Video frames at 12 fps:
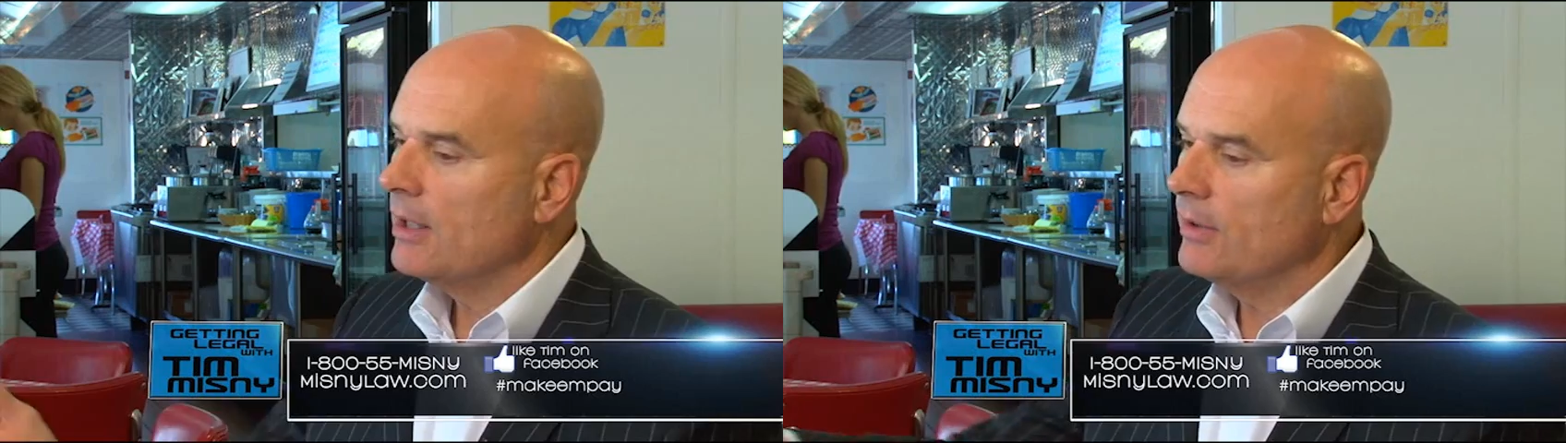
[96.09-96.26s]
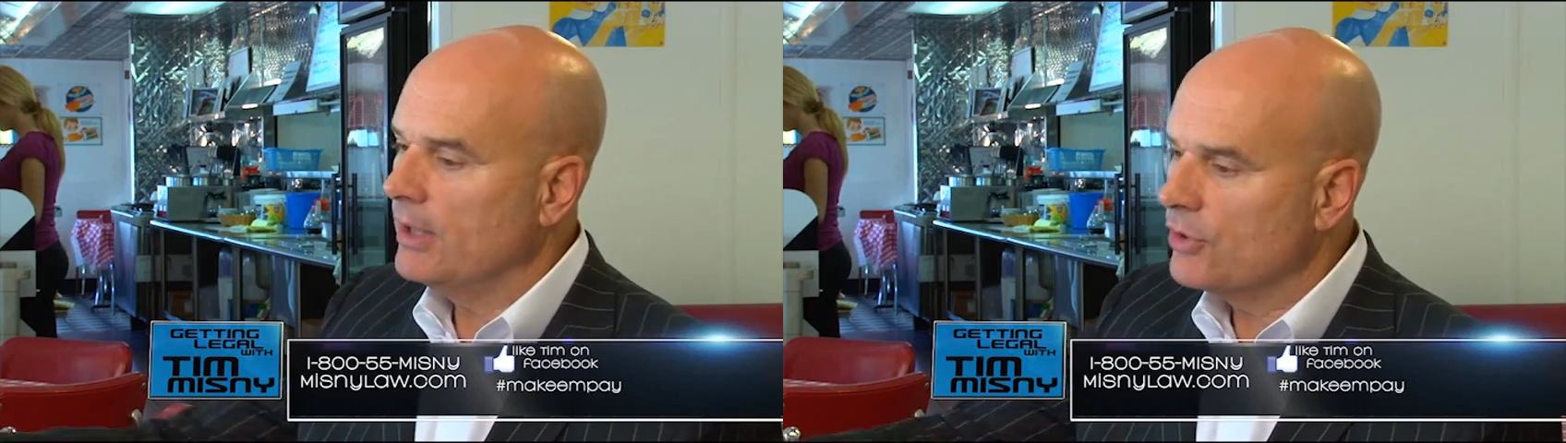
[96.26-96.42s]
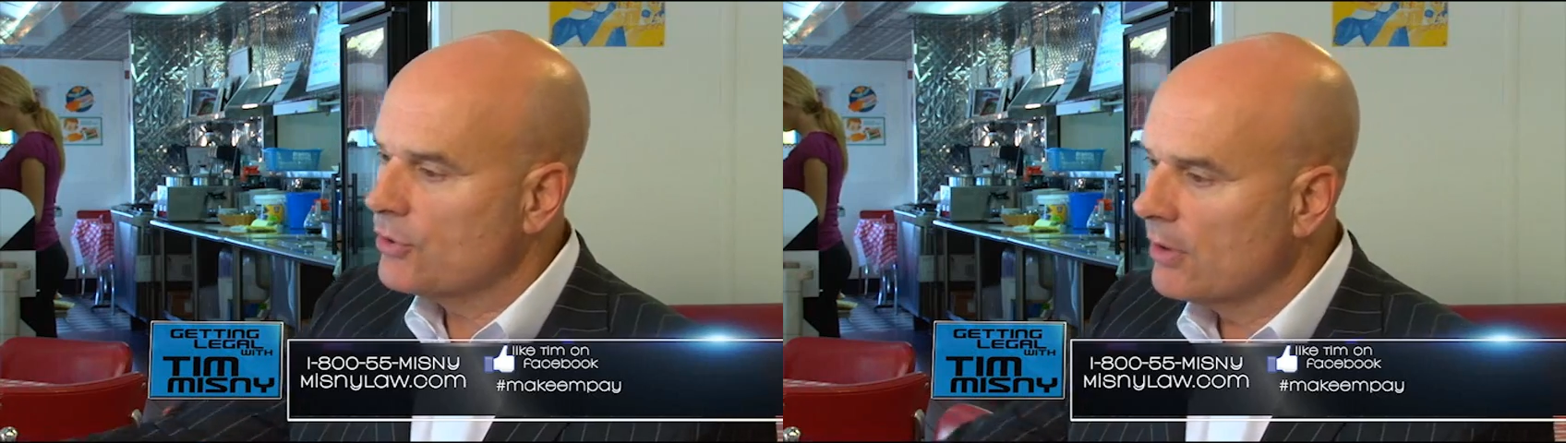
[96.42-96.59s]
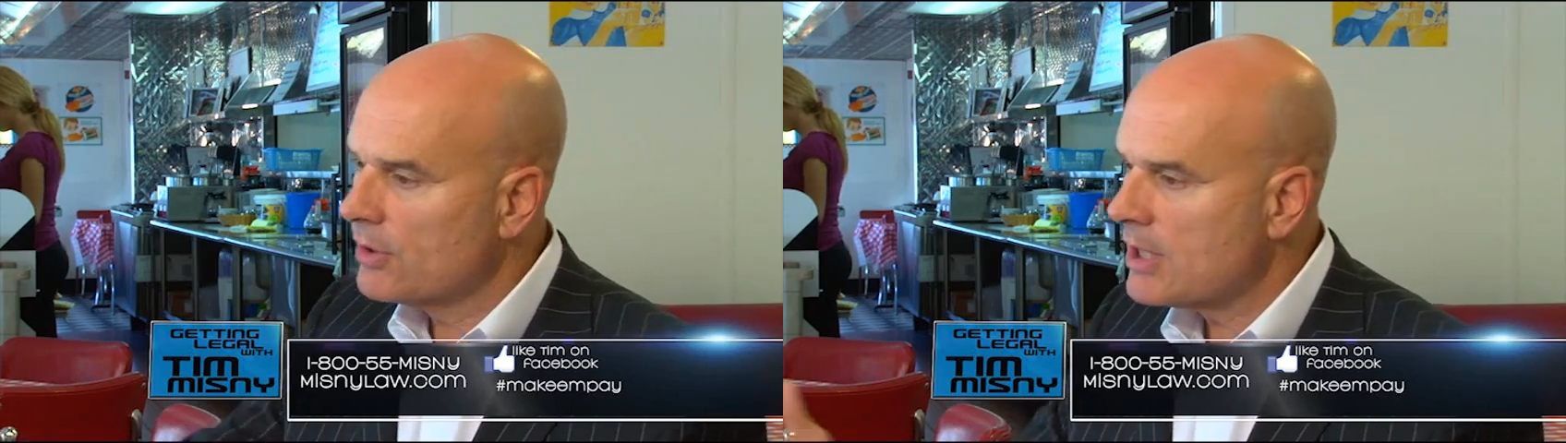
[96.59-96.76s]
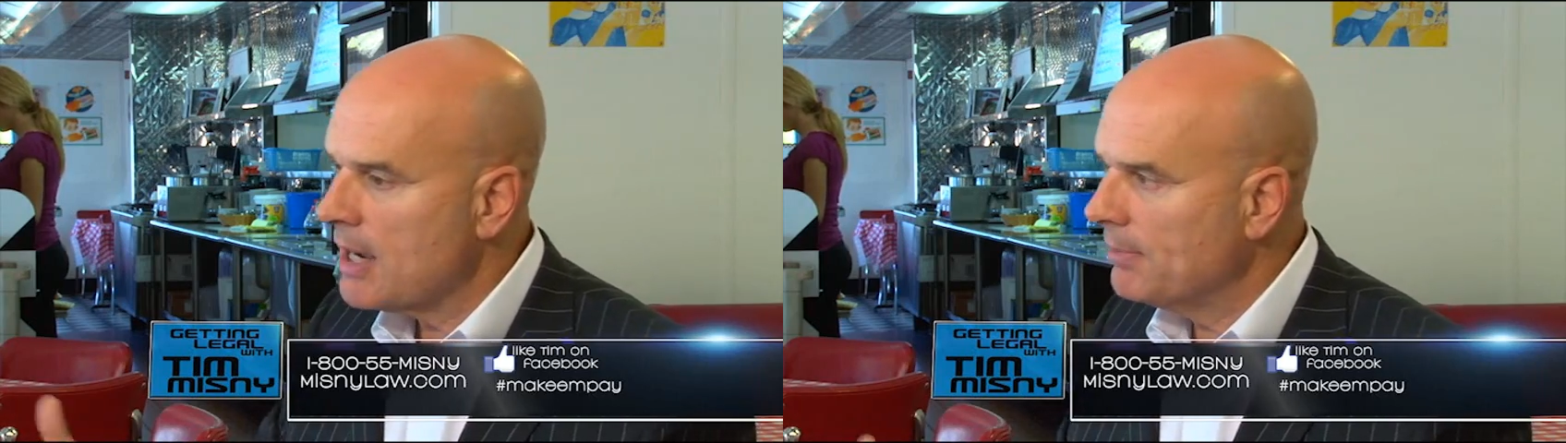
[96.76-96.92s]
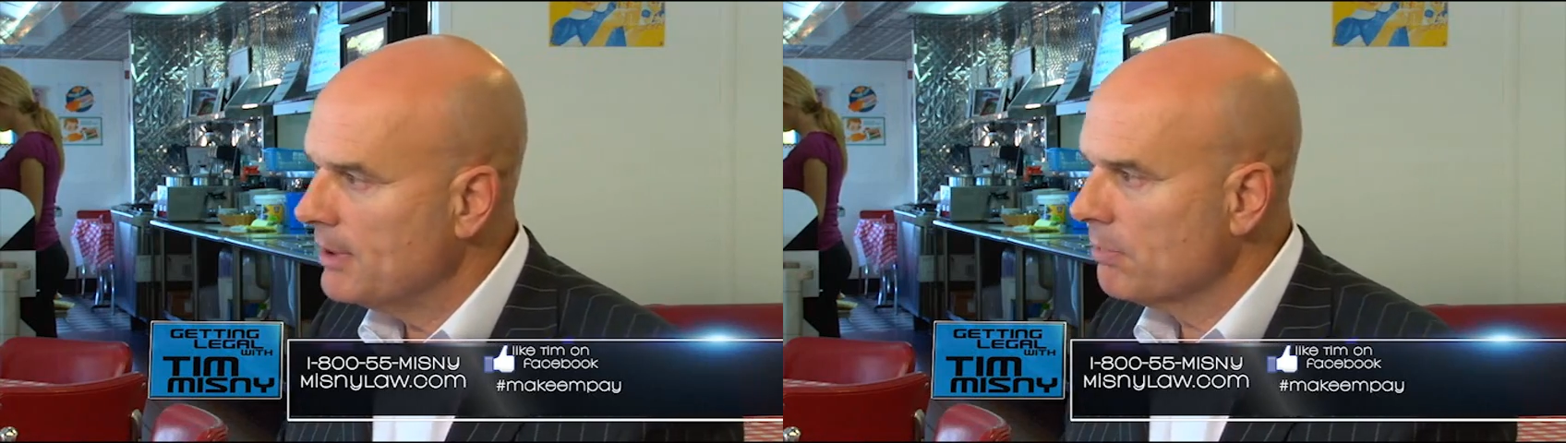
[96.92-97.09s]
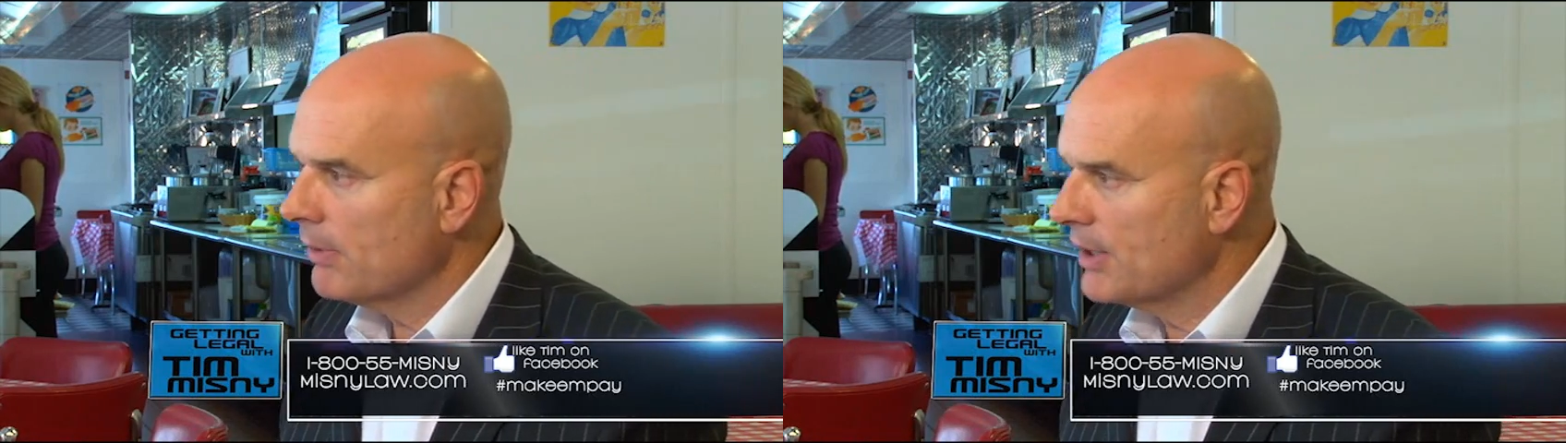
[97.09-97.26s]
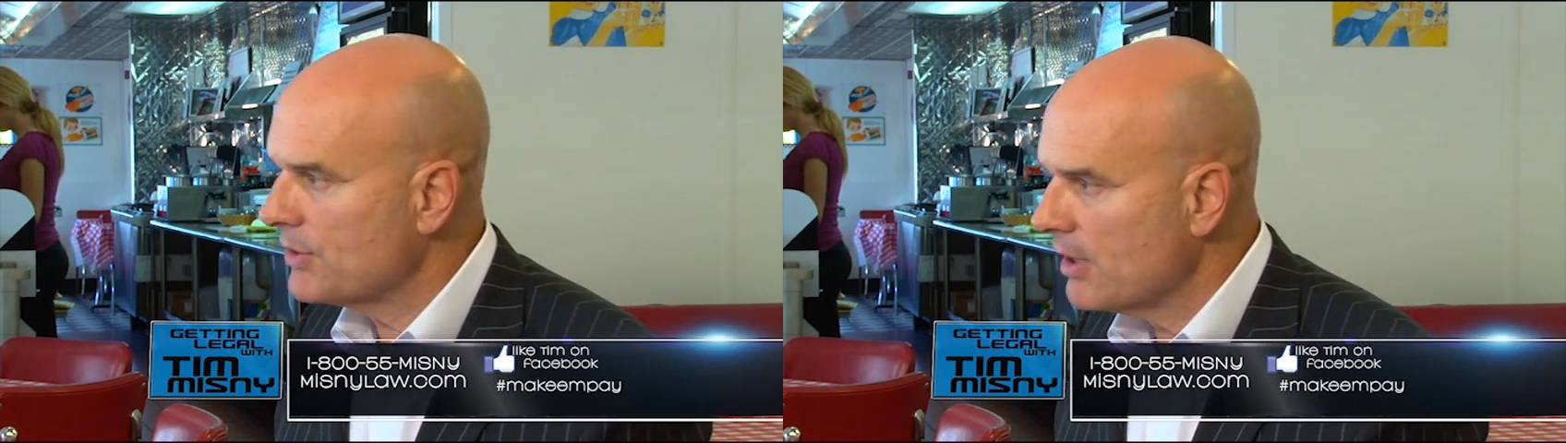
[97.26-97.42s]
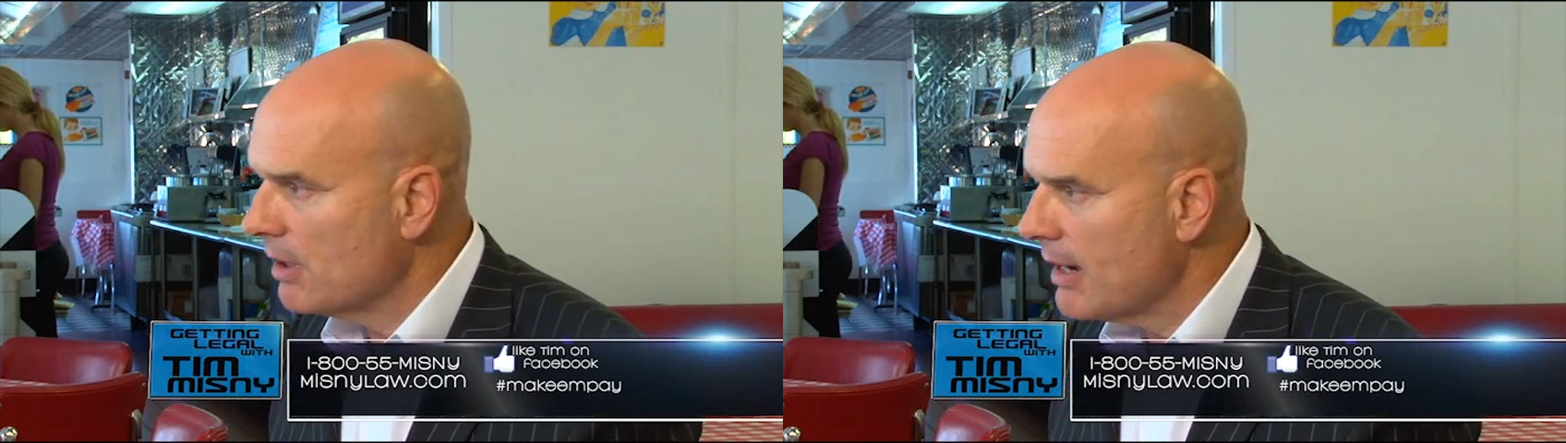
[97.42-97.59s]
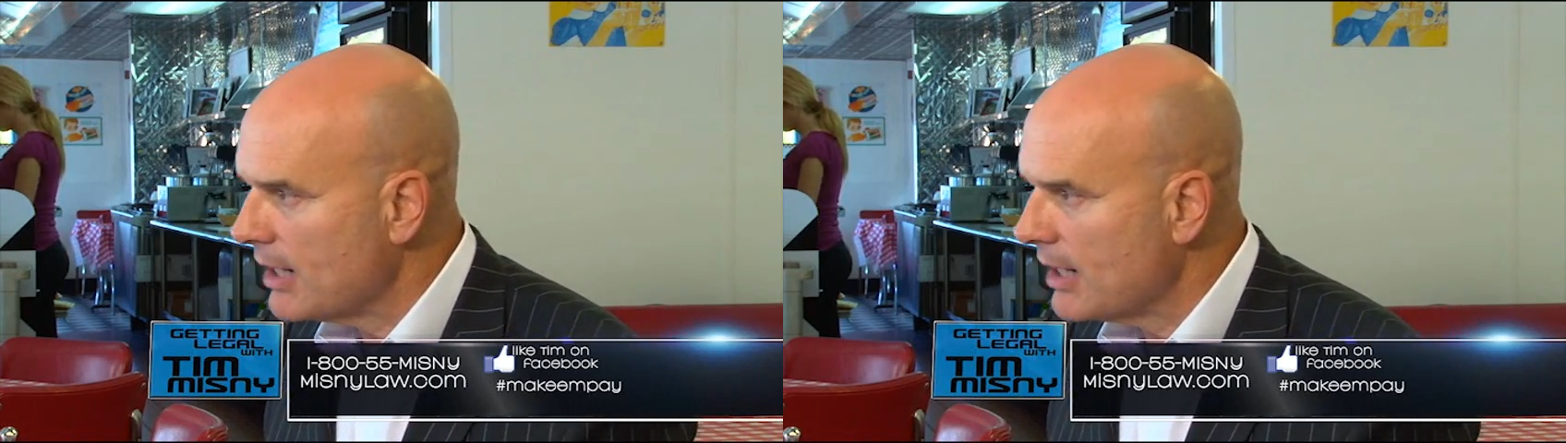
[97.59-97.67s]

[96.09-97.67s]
The insurance company brings their